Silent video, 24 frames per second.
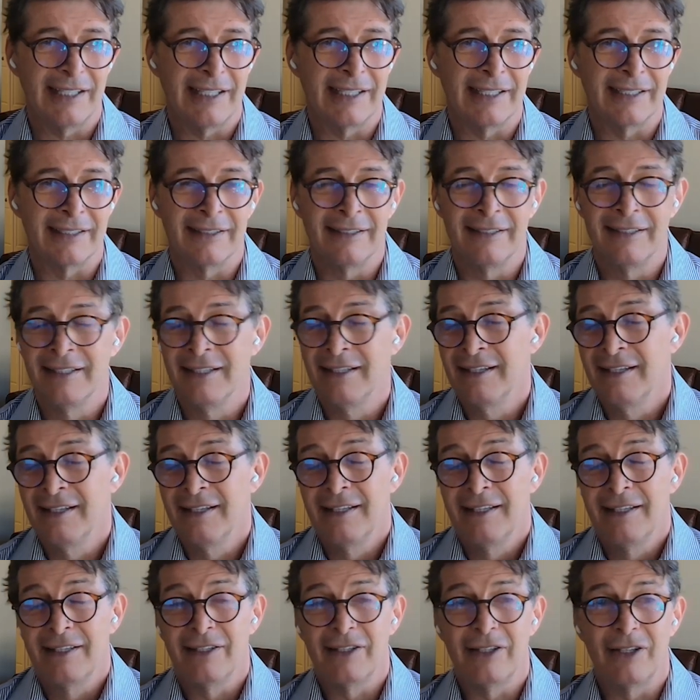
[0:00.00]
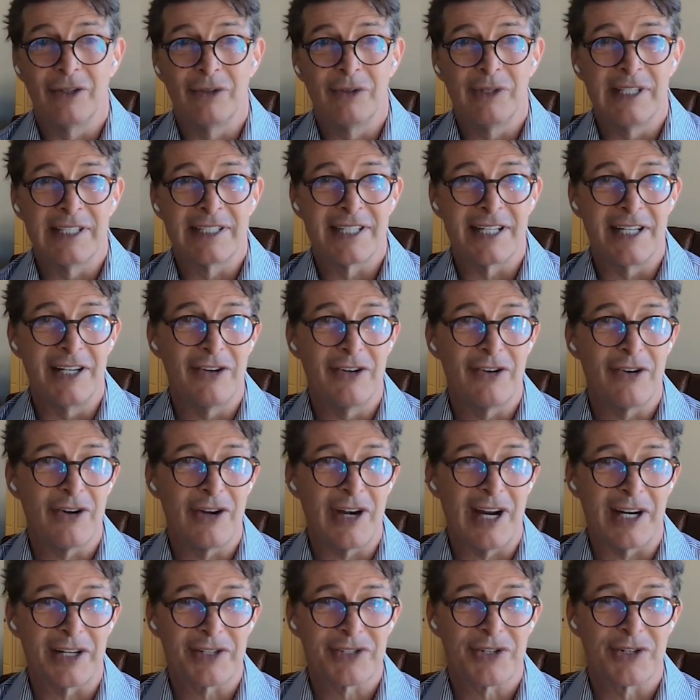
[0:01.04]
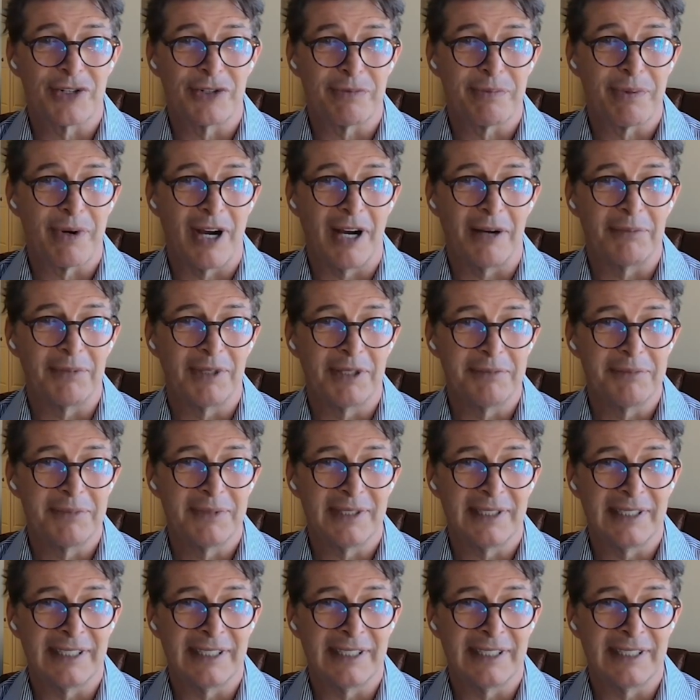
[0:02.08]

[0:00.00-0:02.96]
And, it's an international problem,